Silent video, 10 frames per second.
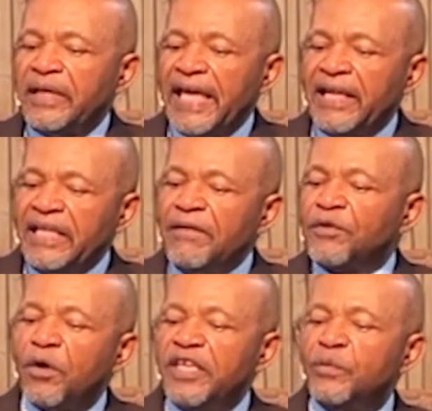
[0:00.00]
And even
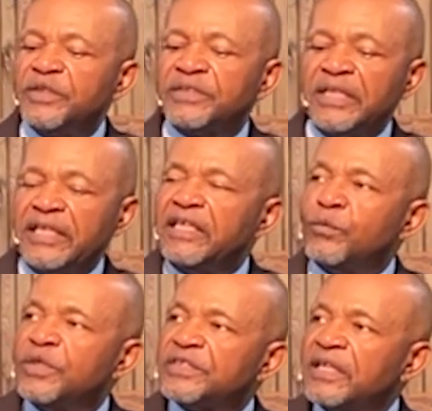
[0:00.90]
though he
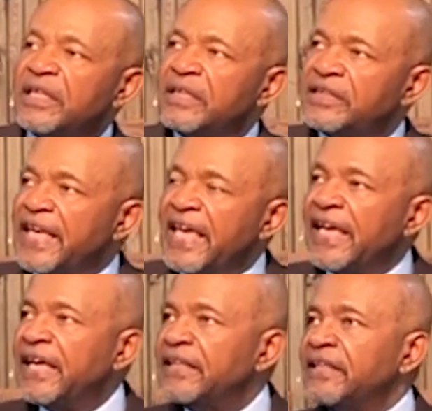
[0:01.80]
was
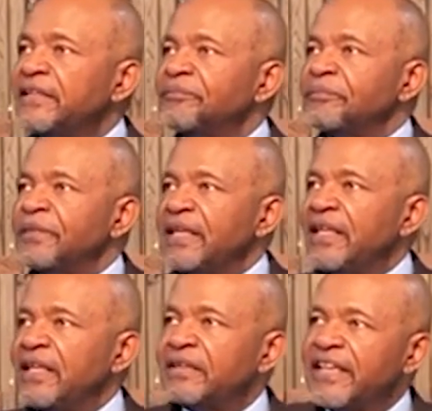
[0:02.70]
dead,
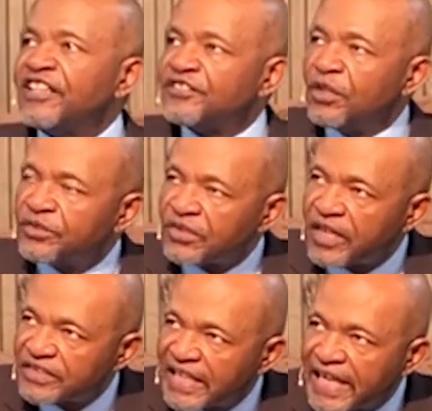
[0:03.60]
things still
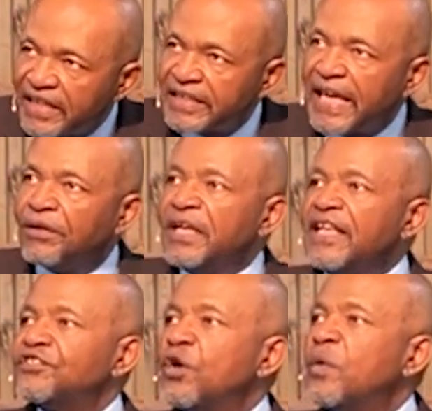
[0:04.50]
start sliding down.
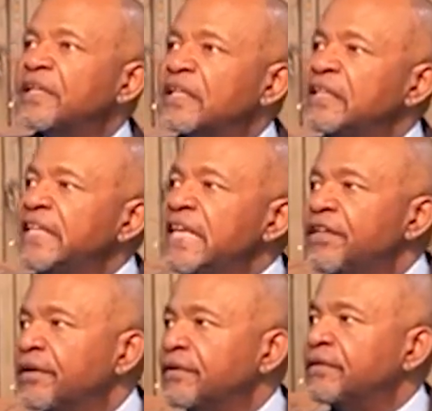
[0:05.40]
And so when a
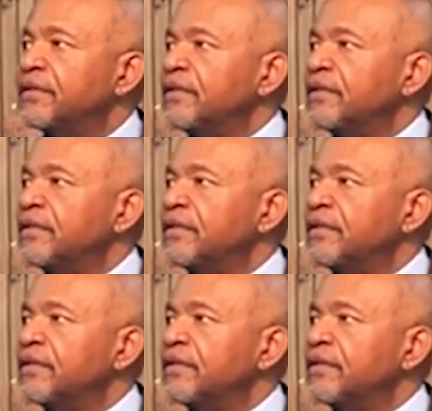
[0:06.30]
leader